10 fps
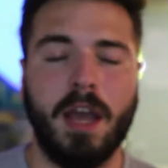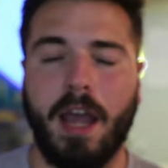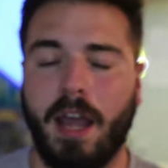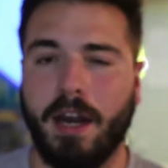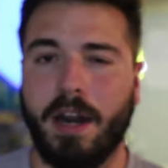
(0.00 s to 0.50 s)

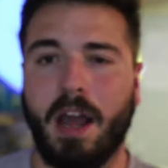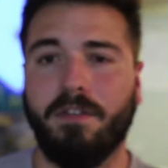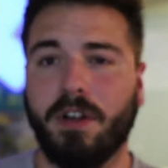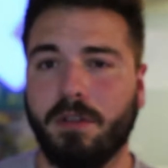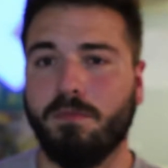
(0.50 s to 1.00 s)
And
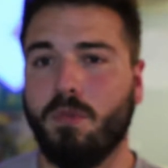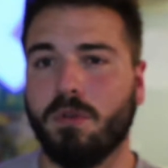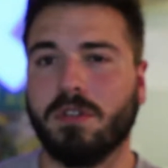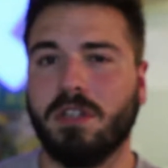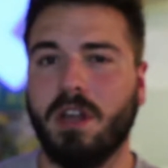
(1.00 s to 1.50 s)
having
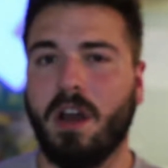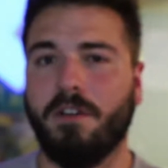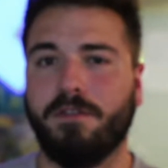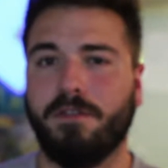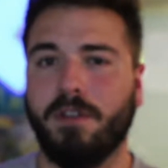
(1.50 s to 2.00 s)
more
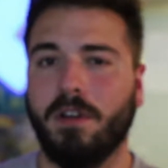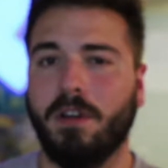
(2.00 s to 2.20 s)
stuff